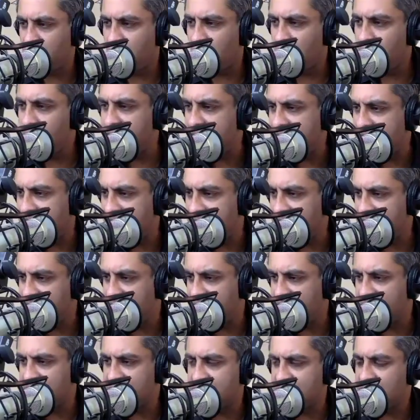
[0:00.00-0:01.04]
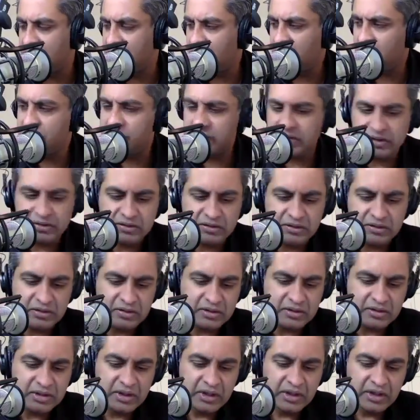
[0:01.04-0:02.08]
Orman and and you know the
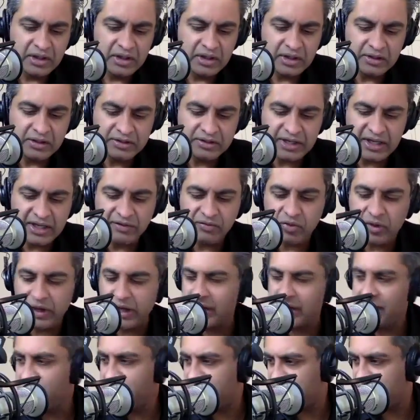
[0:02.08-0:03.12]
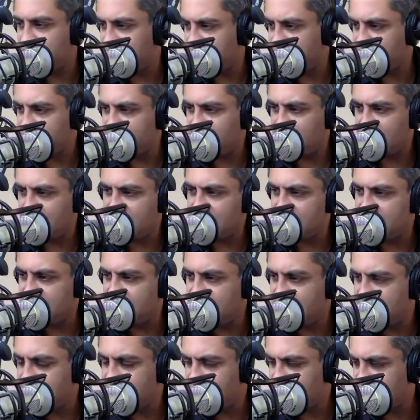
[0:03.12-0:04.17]
and Dave Ramsey and and
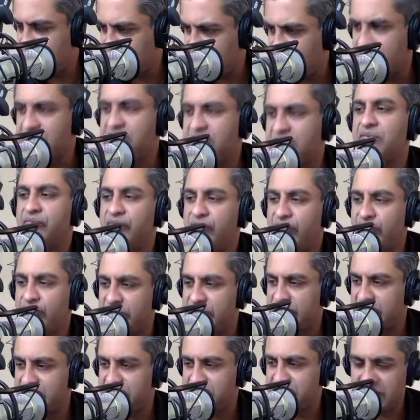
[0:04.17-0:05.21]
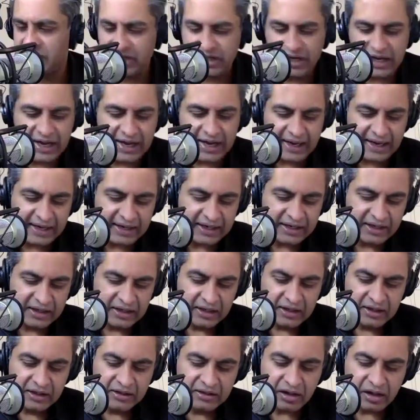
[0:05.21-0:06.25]
the the the physician guy
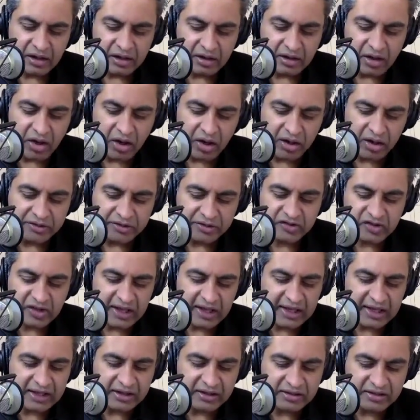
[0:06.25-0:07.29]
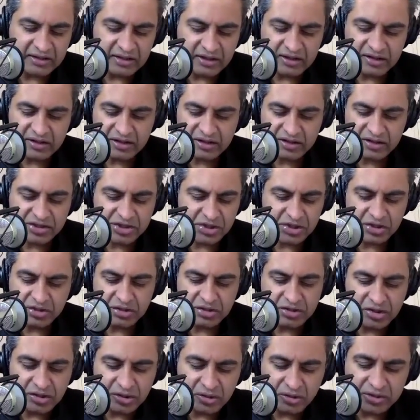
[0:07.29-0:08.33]
are all saying they shouldn't
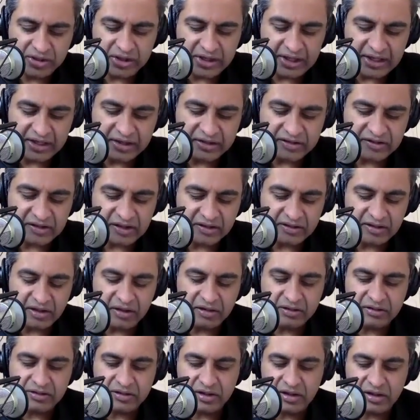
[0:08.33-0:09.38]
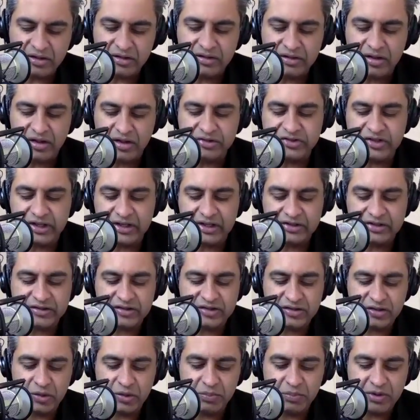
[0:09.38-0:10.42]
do this, and they're they're they're saying it's
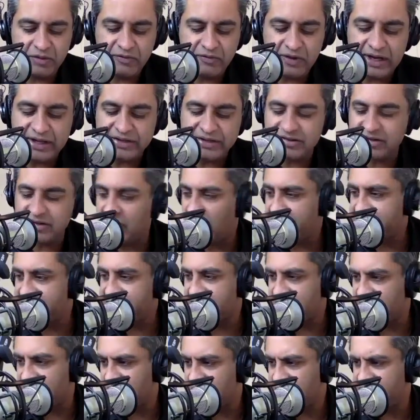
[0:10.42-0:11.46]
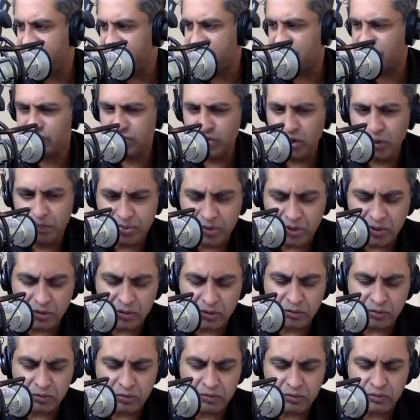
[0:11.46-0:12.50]
stupid advice, and all of a sudden these
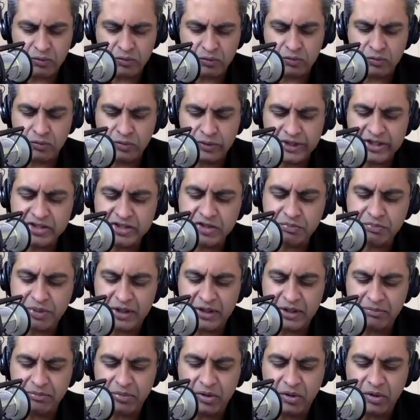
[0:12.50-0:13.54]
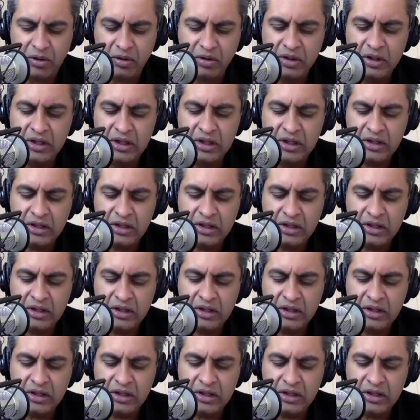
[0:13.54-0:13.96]
super rich people,